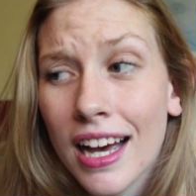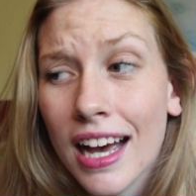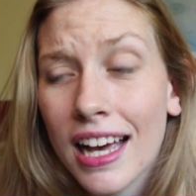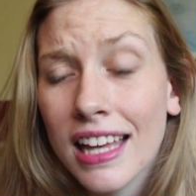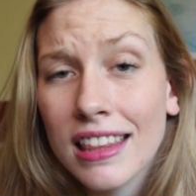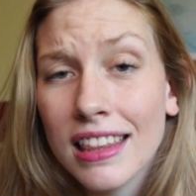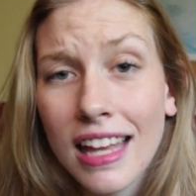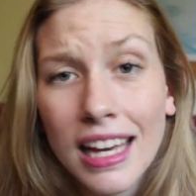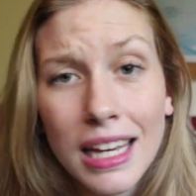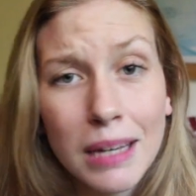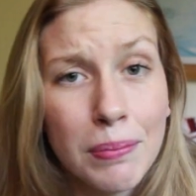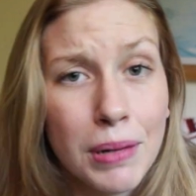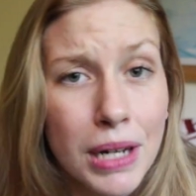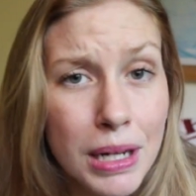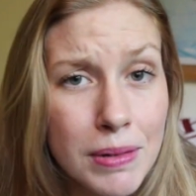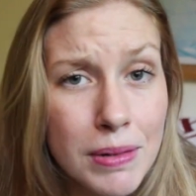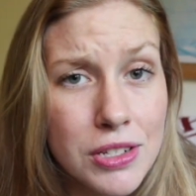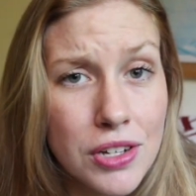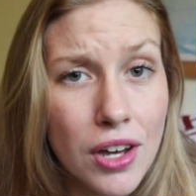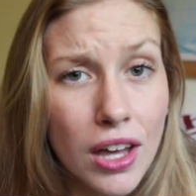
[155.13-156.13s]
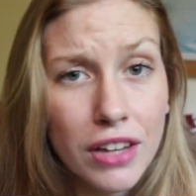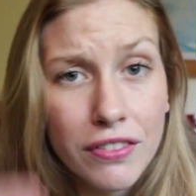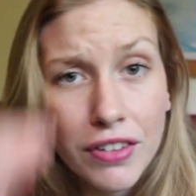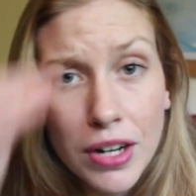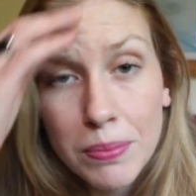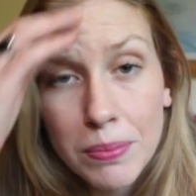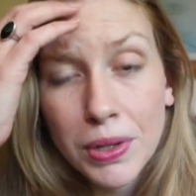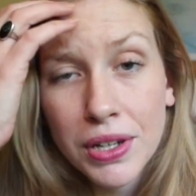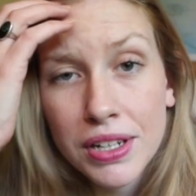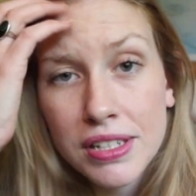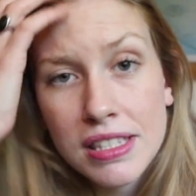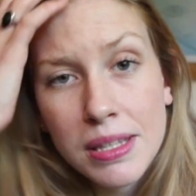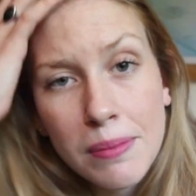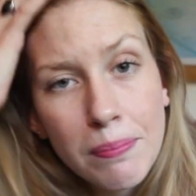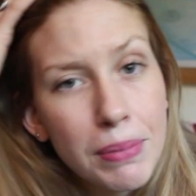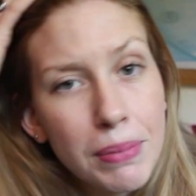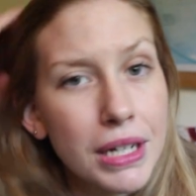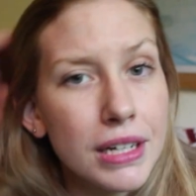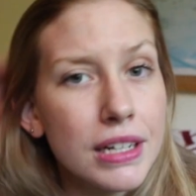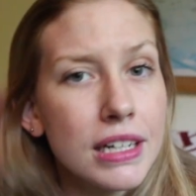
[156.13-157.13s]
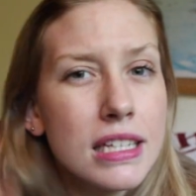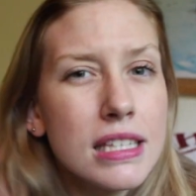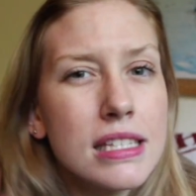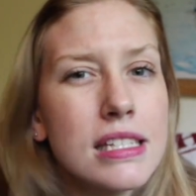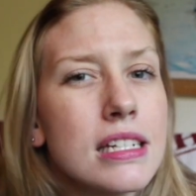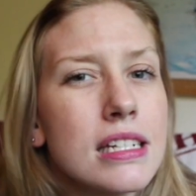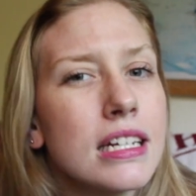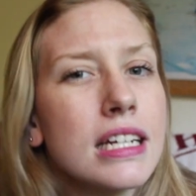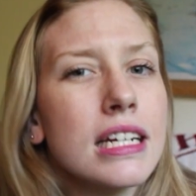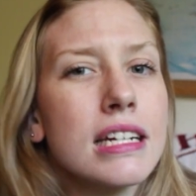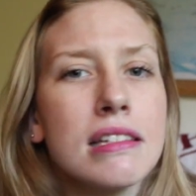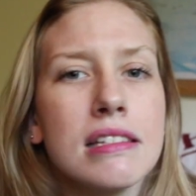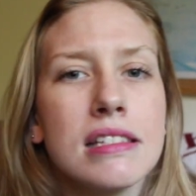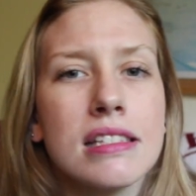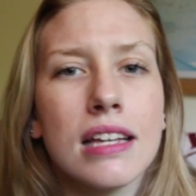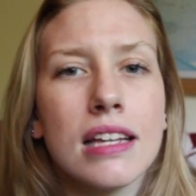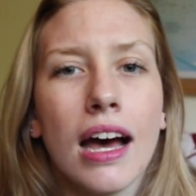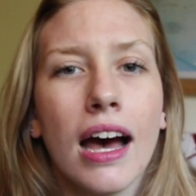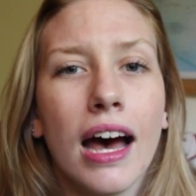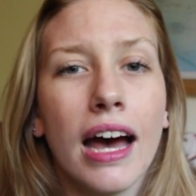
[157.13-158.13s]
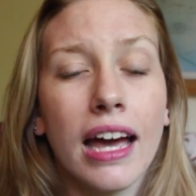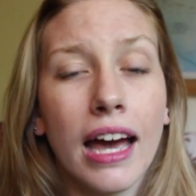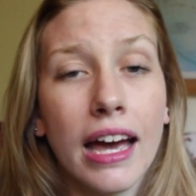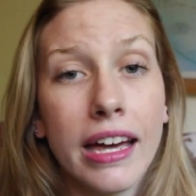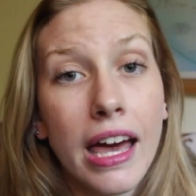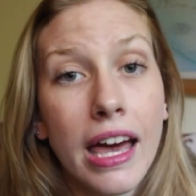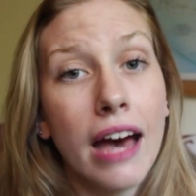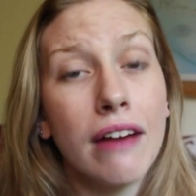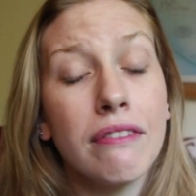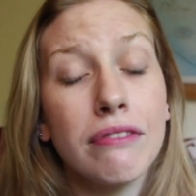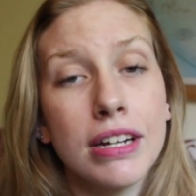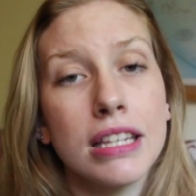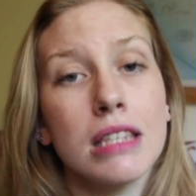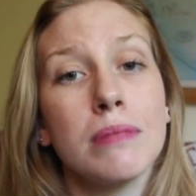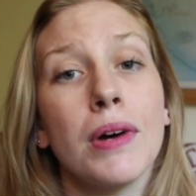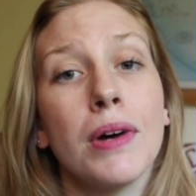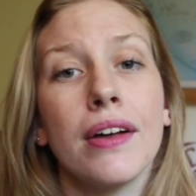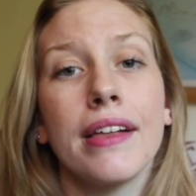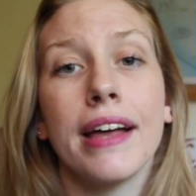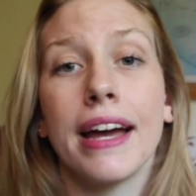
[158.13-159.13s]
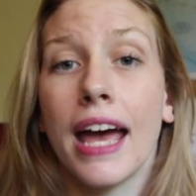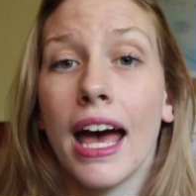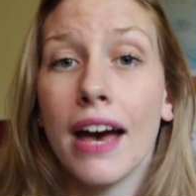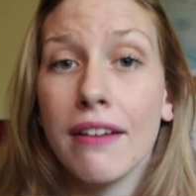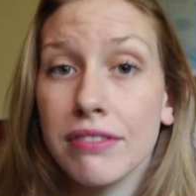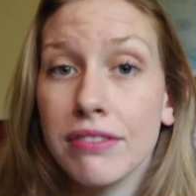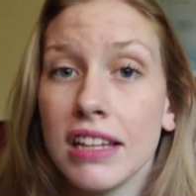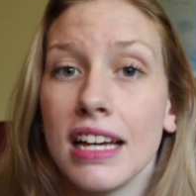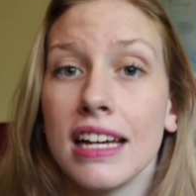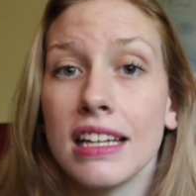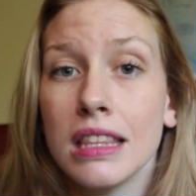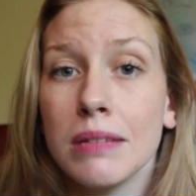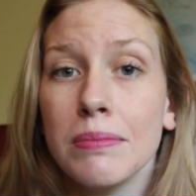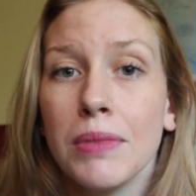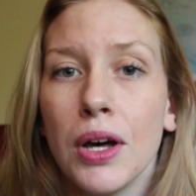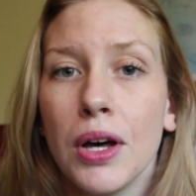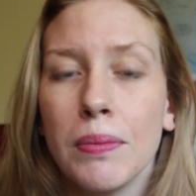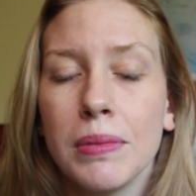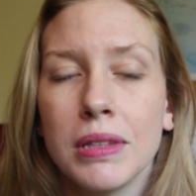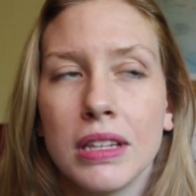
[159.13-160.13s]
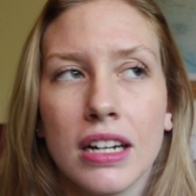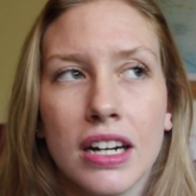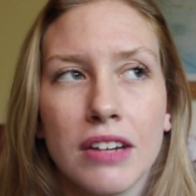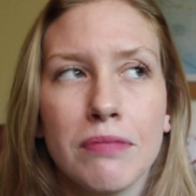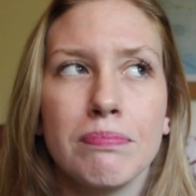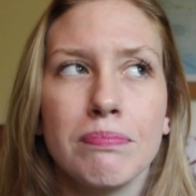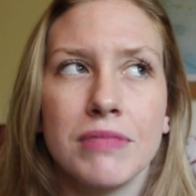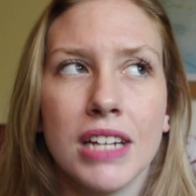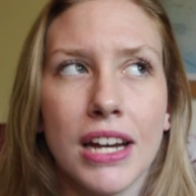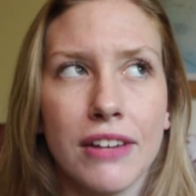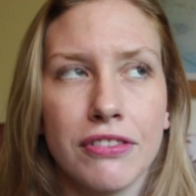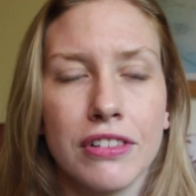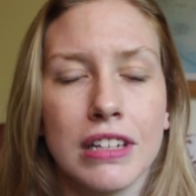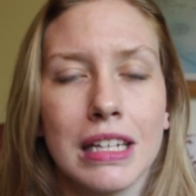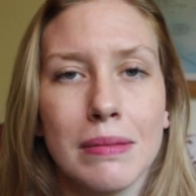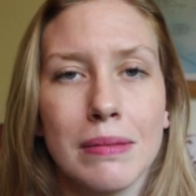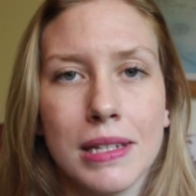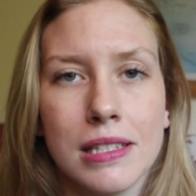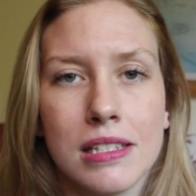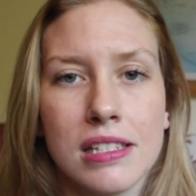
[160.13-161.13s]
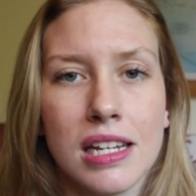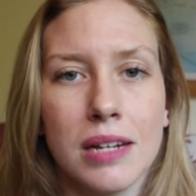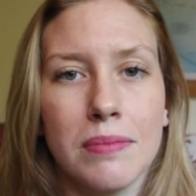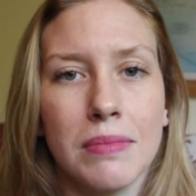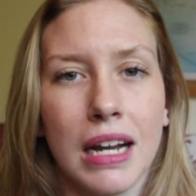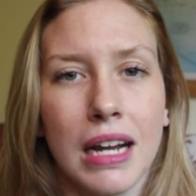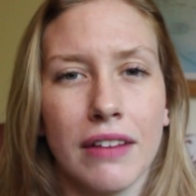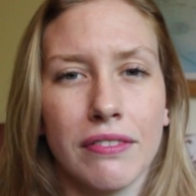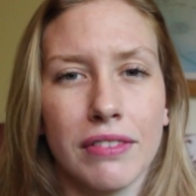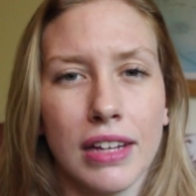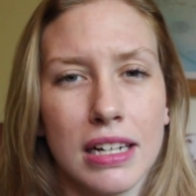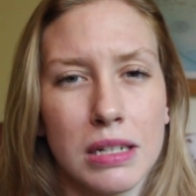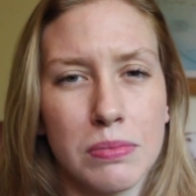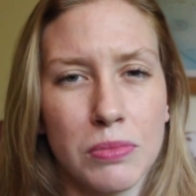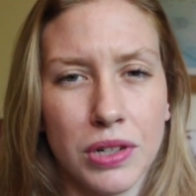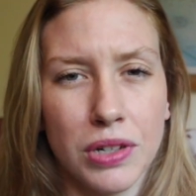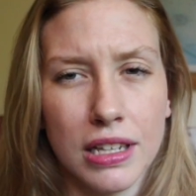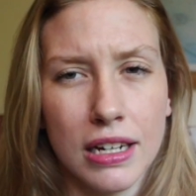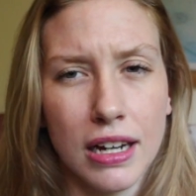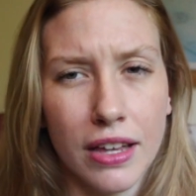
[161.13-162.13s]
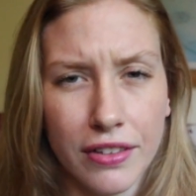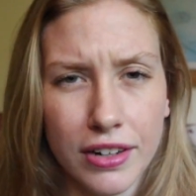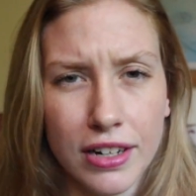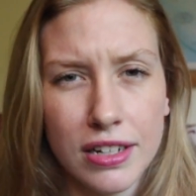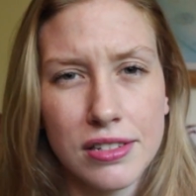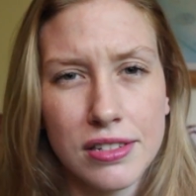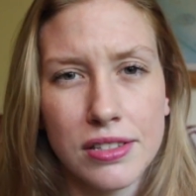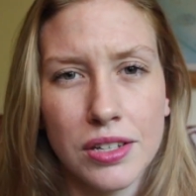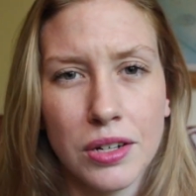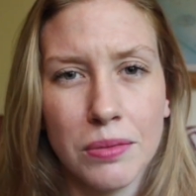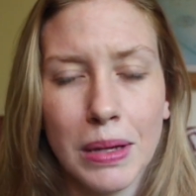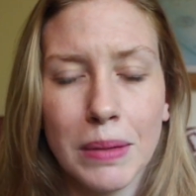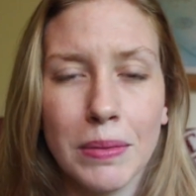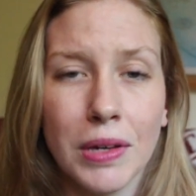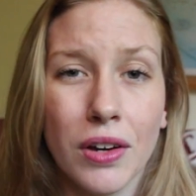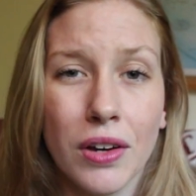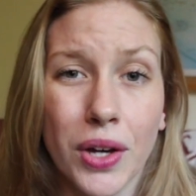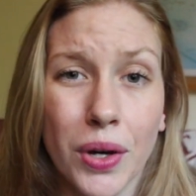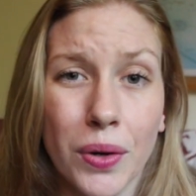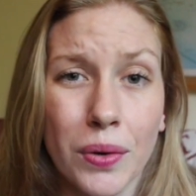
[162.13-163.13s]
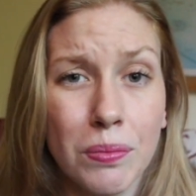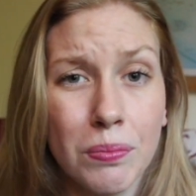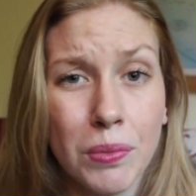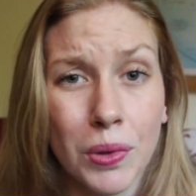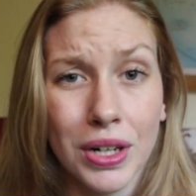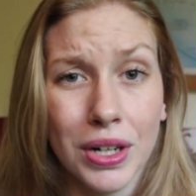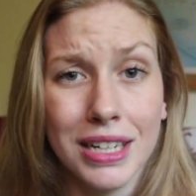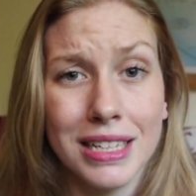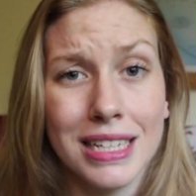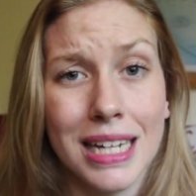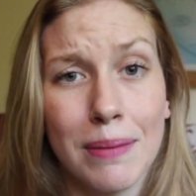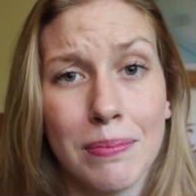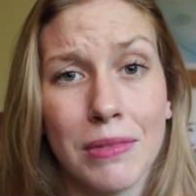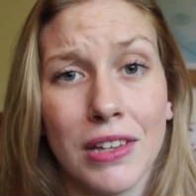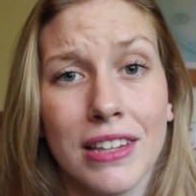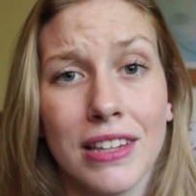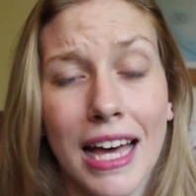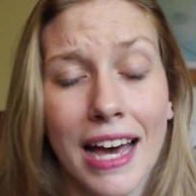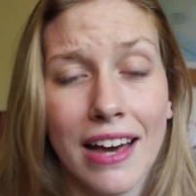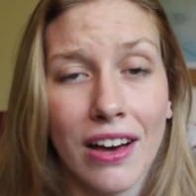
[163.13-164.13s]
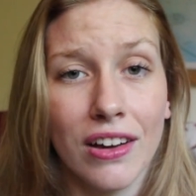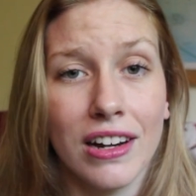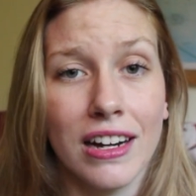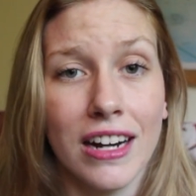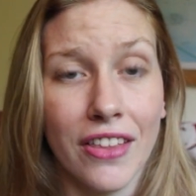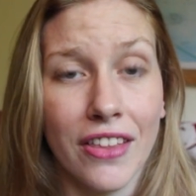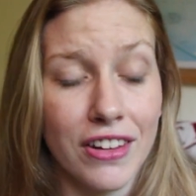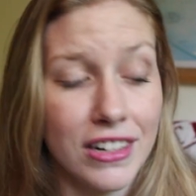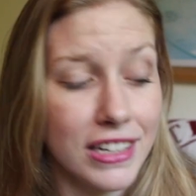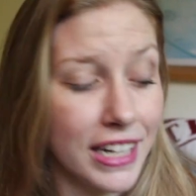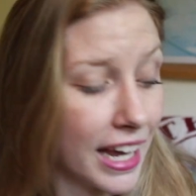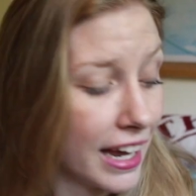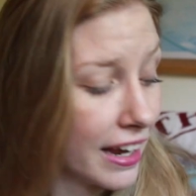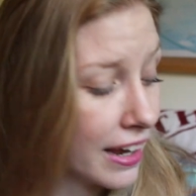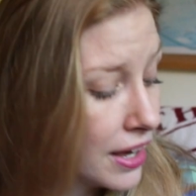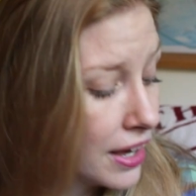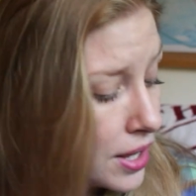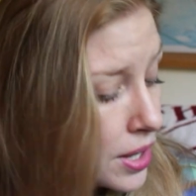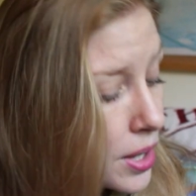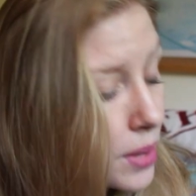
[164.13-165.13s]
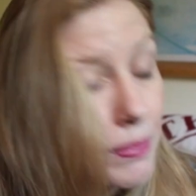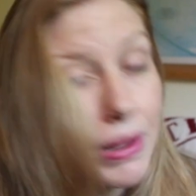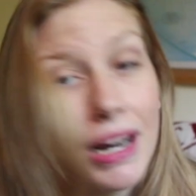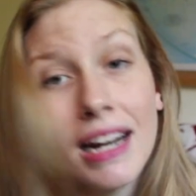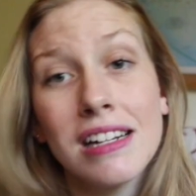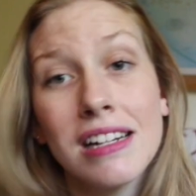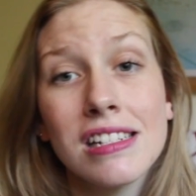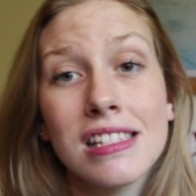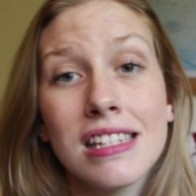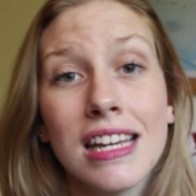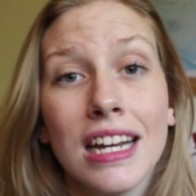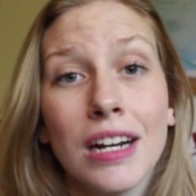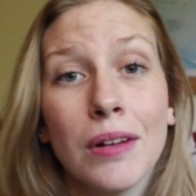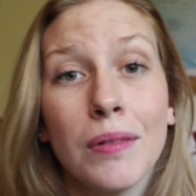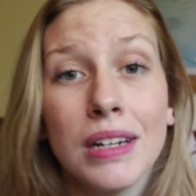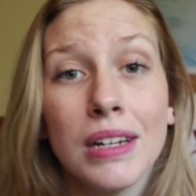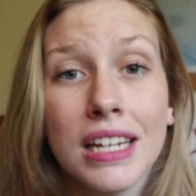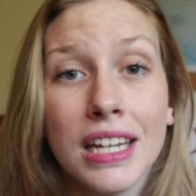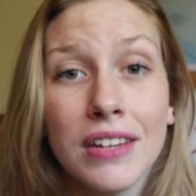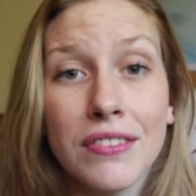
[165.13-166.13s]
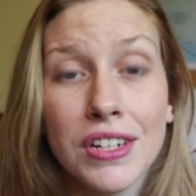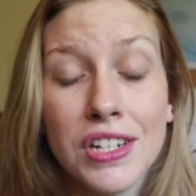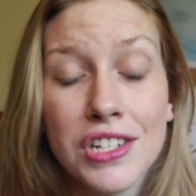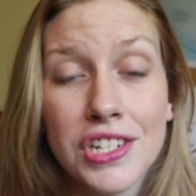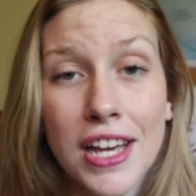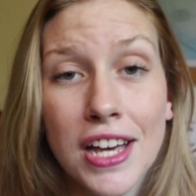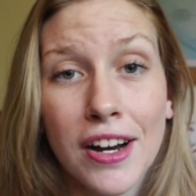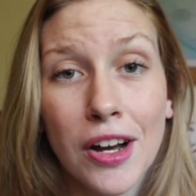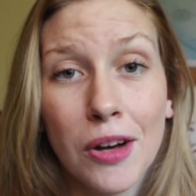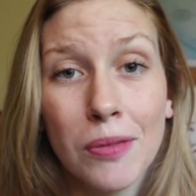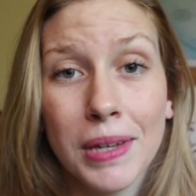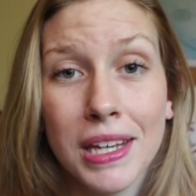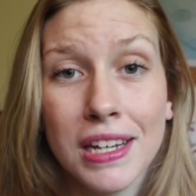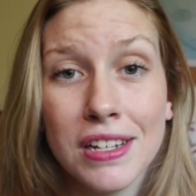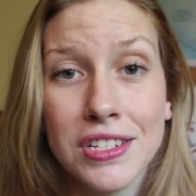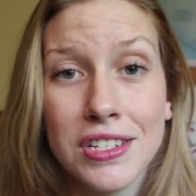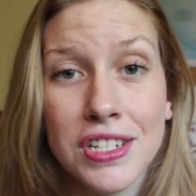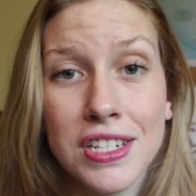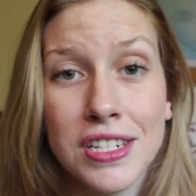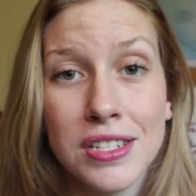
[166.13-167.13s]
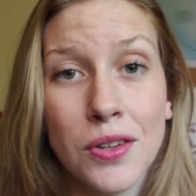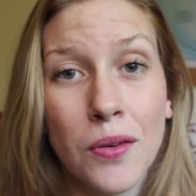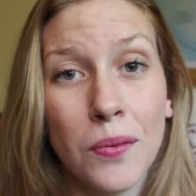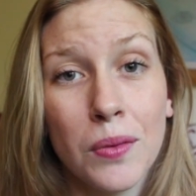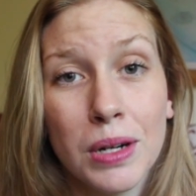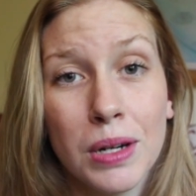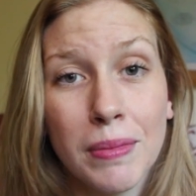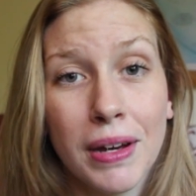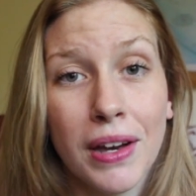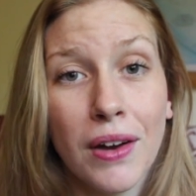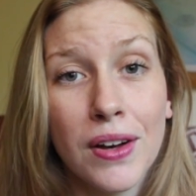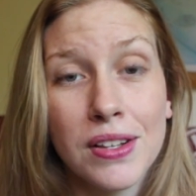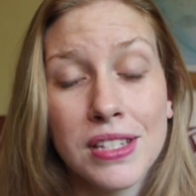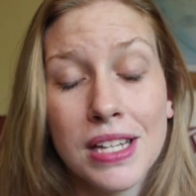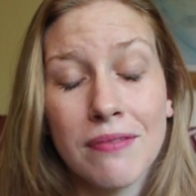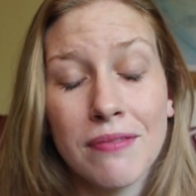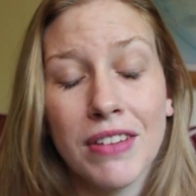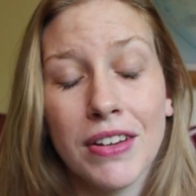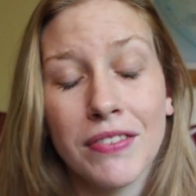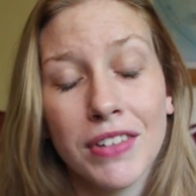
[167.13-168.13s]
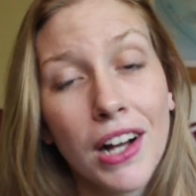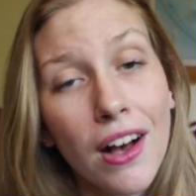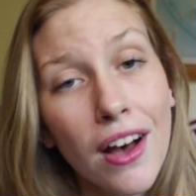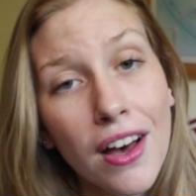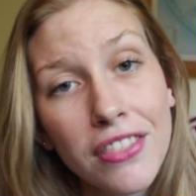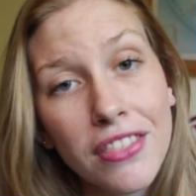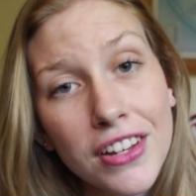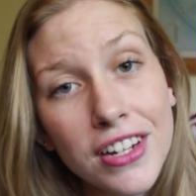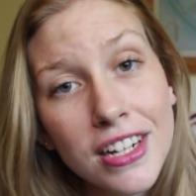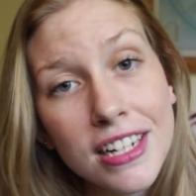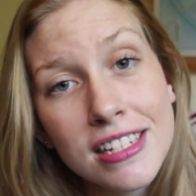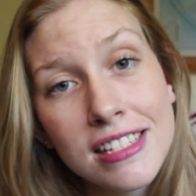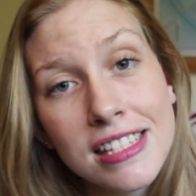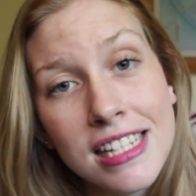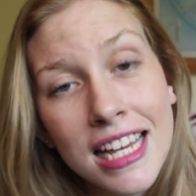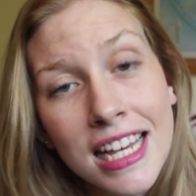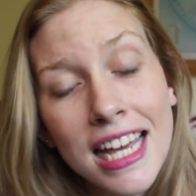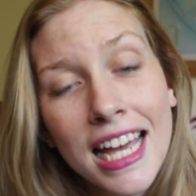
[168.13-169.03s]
I like pretty much all of her books. The Bearded series, I, I, have read them all, I have liked them all, but there have definitely been some that I've liked more than others, so maybe I'll go more in depth on that on another day. But I just kind of wanted to give her a shout out because she's one of my all-time favorite authors,